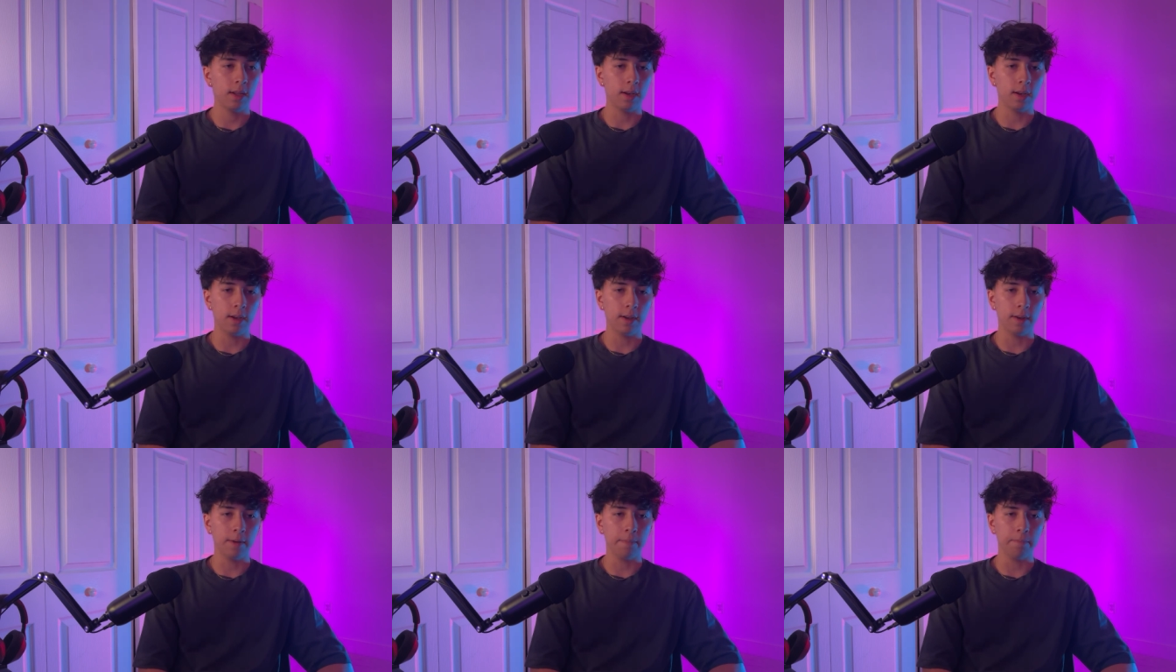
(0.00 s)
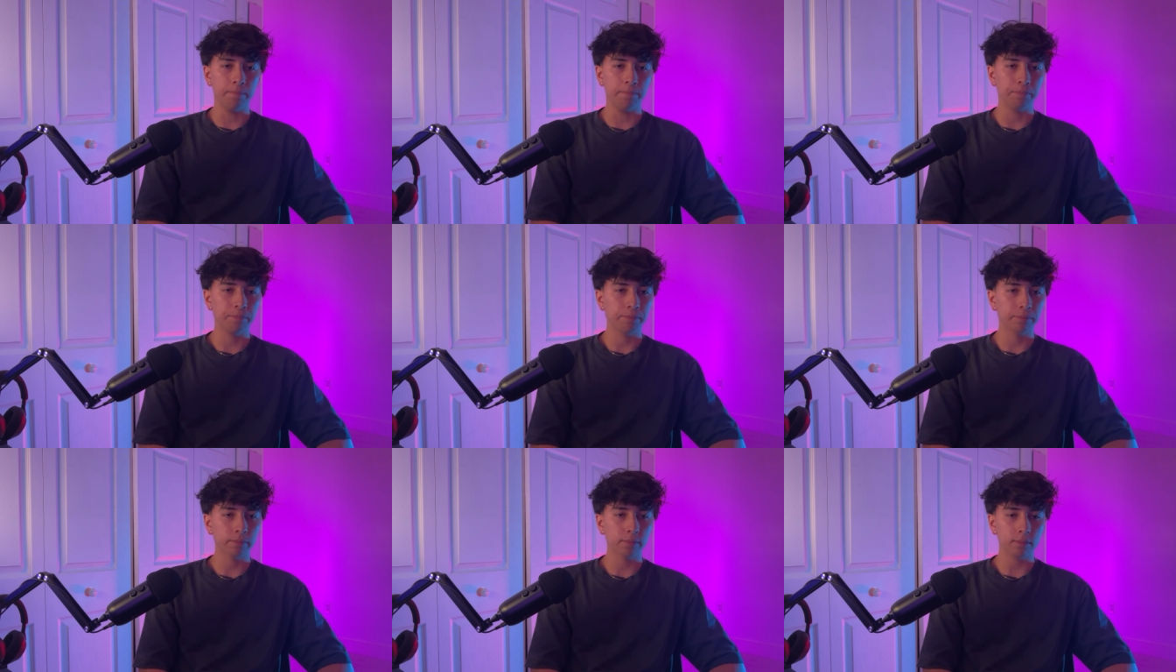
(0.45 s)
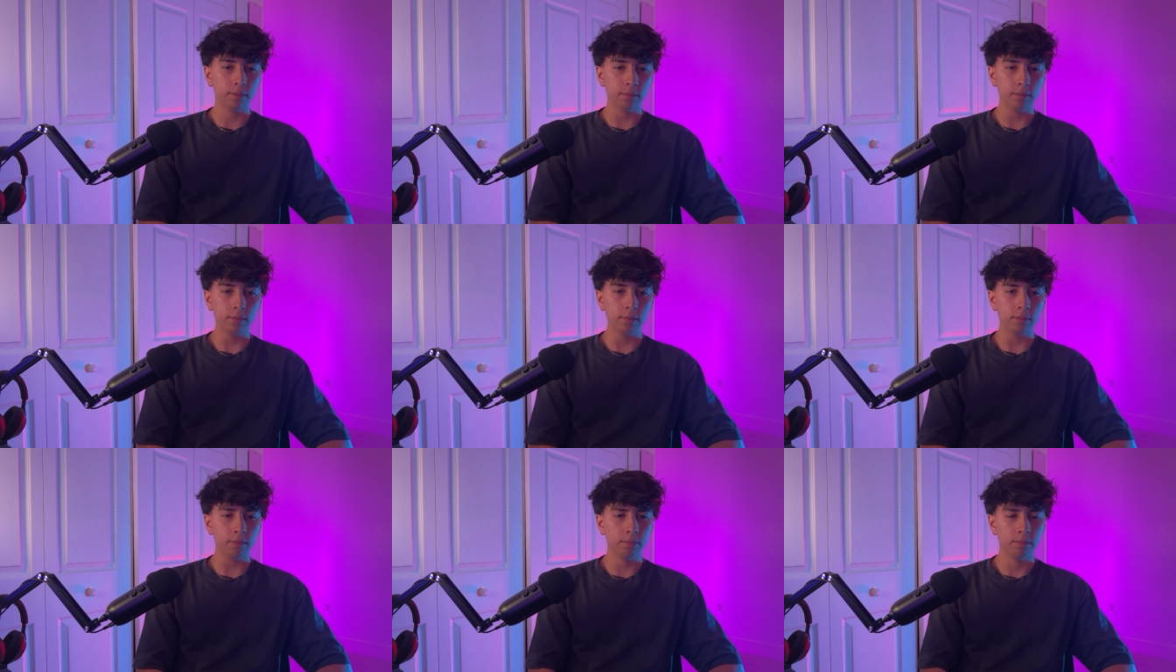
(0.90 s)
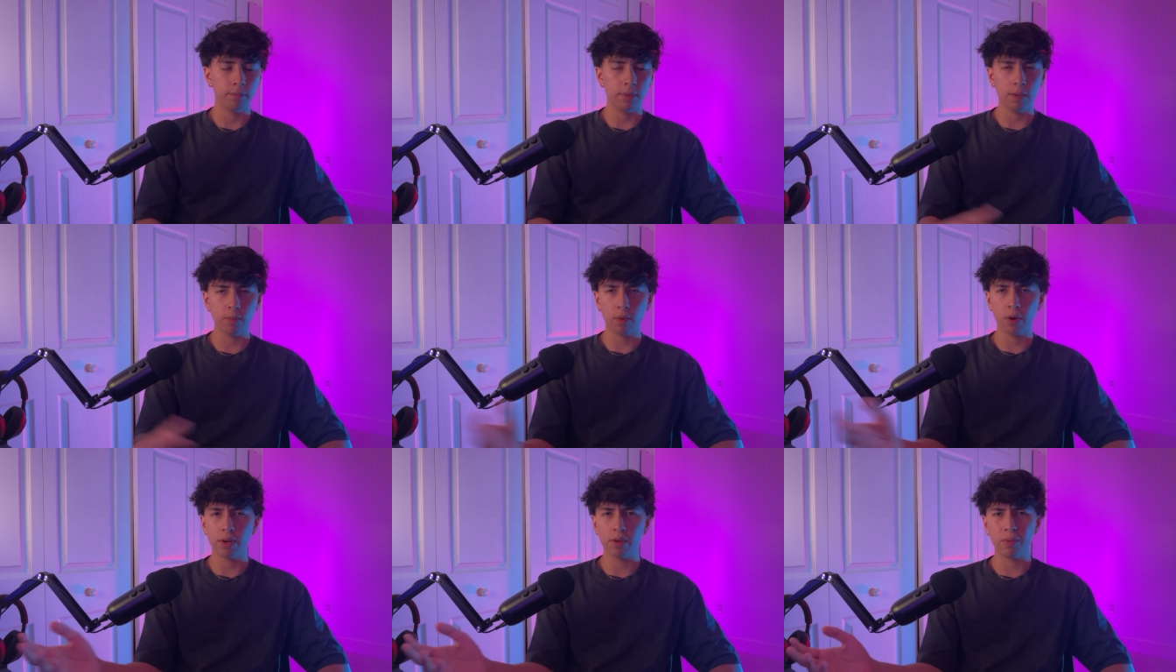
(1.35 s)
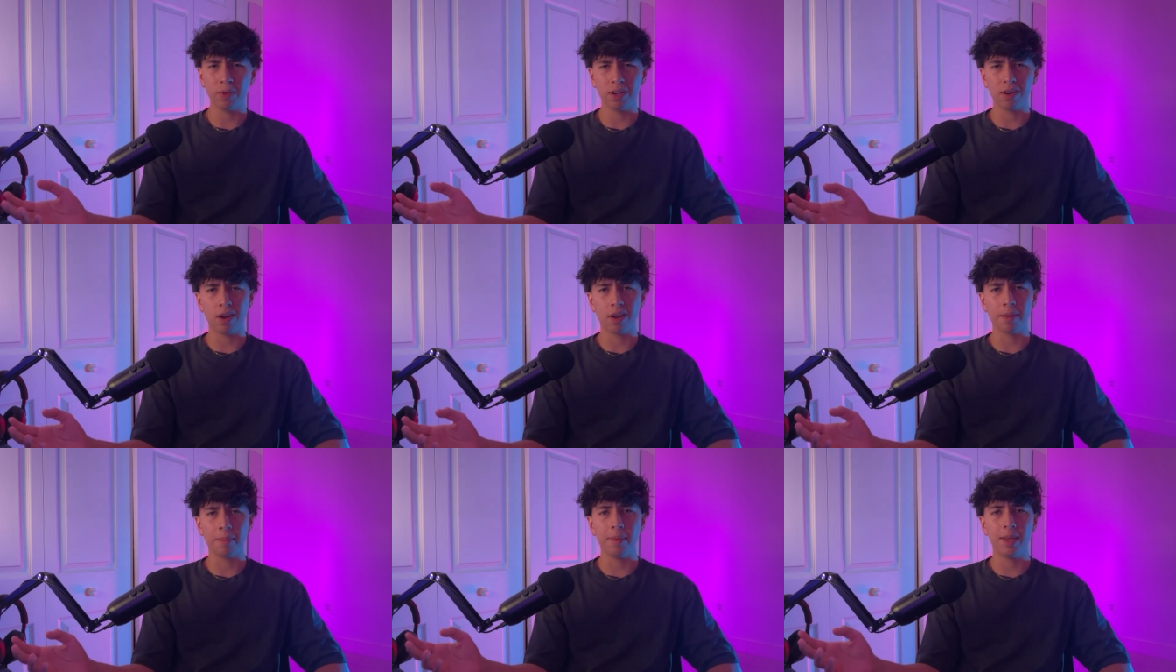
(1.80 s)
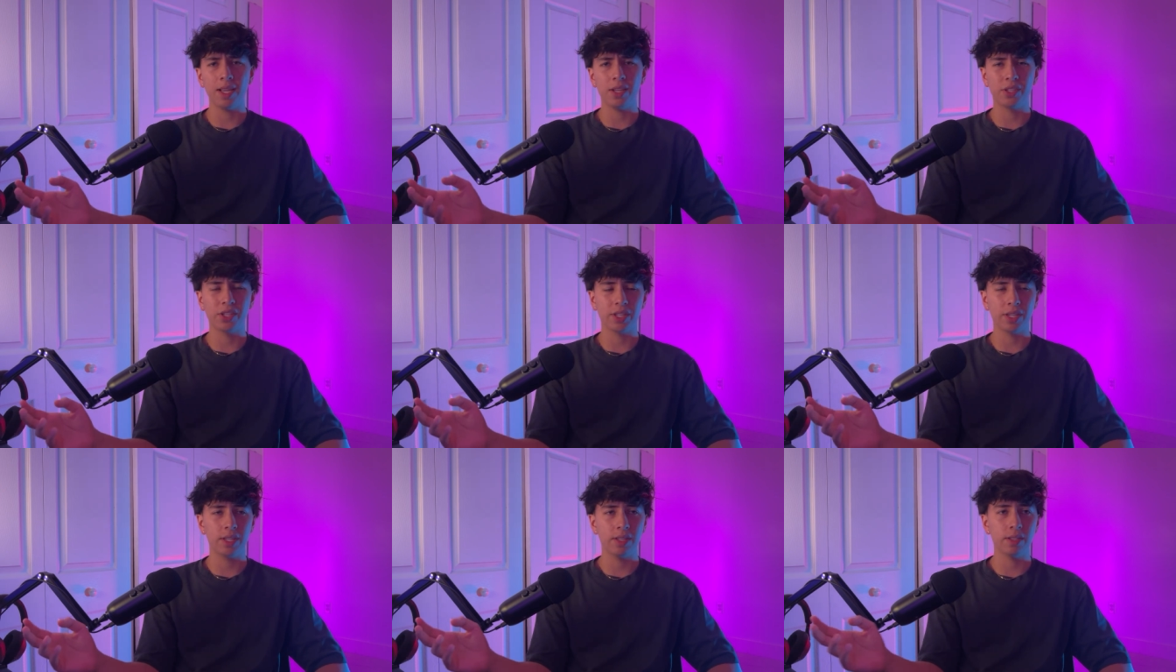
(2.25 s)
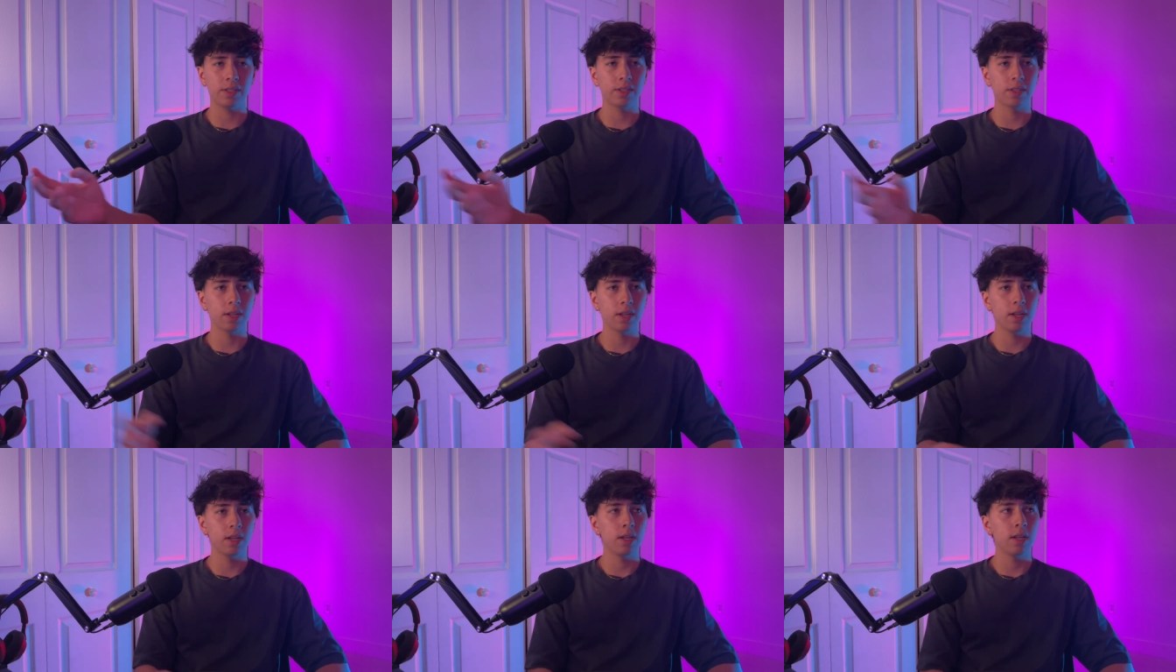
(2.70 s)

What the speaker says: Um, People are doing automations.